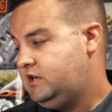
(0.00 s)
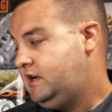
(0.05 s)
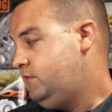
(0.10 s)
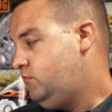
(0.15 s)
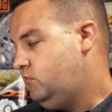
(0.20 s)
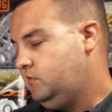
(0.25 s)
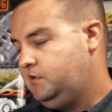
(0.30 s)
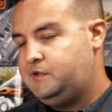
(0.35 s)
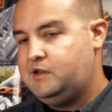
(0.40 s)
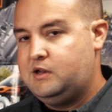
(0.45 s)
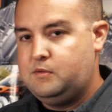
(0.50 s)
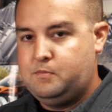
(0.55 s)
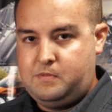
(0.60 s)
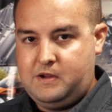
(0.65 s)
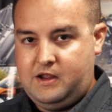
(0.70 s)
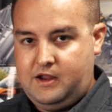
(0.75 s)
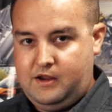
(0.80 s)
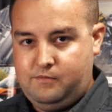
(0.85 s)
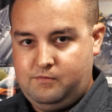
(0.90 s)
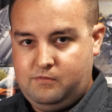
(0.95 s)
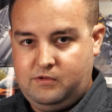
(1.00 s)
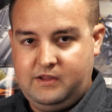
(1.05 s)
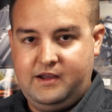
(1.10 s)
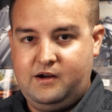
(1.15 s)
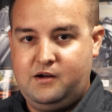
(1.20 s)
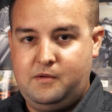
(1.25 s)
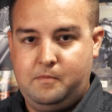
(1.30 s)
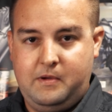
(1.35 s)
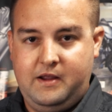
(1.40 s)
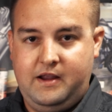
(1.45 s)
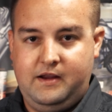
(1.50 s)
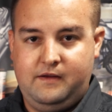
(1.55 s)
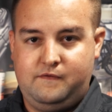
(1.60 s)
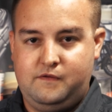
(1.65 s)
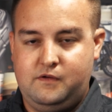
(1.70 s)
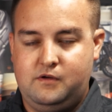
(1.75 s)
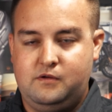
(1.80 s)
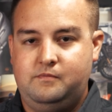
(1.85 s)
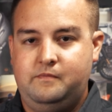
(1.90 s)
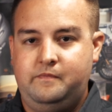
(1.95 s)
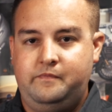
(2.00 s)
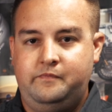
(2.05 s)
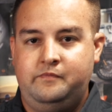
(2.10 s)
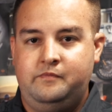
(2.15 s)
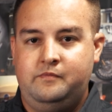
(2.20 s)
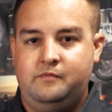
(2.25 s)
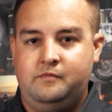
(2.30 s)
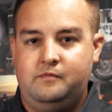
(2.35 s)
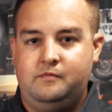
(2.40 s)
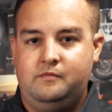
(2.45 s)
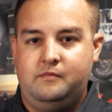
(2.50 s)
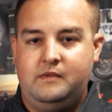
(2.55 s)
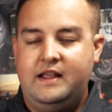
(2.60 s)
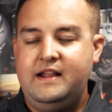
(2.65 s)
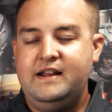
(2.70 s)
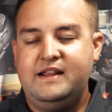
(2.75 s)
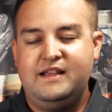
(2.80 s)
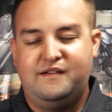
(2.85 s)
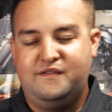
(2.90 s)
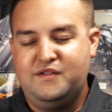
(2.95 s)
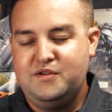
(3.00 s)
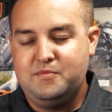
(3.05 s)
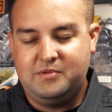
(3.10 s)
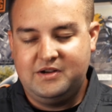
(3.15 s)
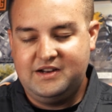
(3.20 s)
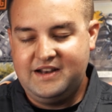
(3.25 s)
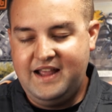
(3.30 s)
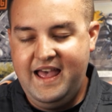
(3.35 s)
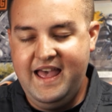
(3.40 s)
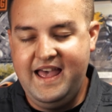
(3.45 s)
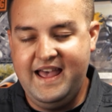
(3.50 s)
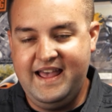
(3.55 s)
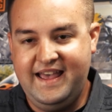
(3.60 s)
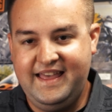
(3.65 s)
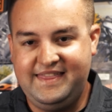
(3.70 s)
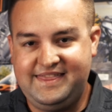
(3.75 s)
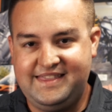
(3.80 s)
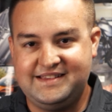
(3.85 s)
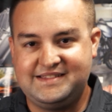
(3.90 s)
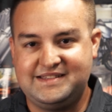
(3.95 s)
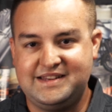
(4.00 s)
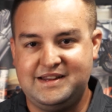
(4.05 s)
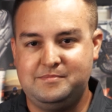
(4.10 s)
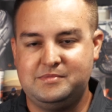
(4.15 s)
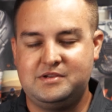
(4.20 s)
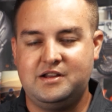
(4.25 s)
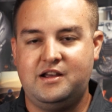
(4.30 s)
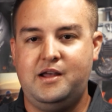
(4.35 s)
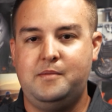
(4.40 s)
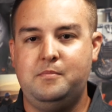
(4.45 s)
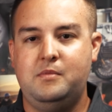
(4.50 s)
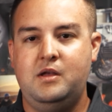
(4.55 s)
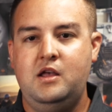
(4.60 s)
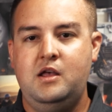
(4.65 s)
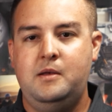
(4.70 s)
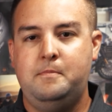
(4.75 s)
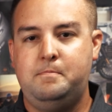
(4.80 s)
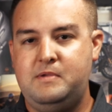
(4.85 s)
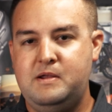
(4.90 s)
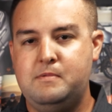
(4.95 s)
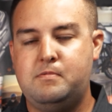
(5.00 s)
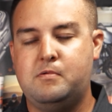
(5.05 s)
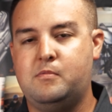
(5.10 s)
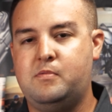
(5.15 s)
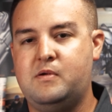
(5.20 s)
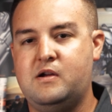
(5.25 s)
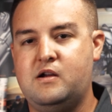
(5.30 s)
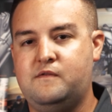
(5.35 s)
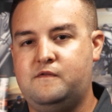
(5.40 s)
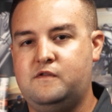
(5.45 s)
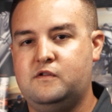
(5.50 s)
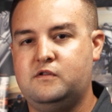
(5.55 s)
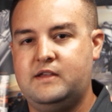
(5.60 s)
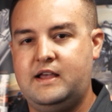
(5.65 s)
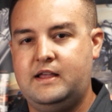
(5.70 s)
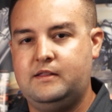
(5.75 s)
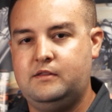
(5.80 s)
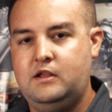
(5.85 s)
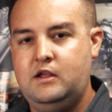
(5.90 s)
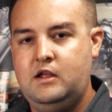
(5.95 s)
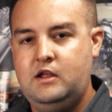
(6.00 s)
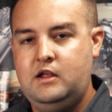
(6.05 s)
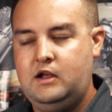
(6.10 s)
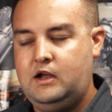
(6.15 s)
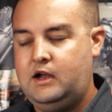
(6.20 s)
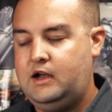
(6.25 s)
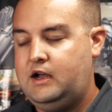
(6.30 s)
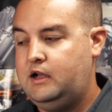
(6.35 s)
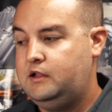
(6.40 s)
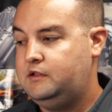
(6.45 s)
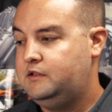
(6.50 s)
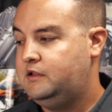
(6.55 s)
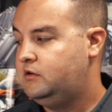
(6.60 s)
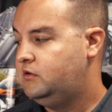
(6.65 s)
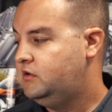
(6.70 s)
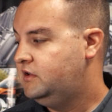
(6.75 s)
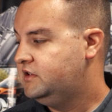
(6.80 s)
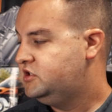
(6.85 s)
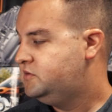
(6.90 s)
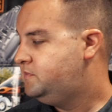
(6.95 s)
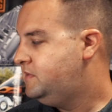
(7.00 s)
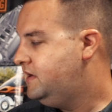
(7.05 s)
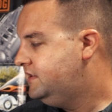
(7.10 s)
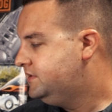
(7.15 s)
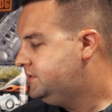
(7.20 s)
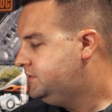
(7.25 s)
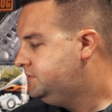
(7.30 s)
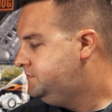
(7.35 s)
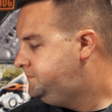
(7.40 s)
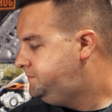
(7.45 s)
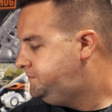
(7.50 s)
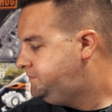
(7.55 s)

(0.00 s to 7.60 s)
I really didn't plan on paying for any of it, but at the same time, be prepared for that little expense.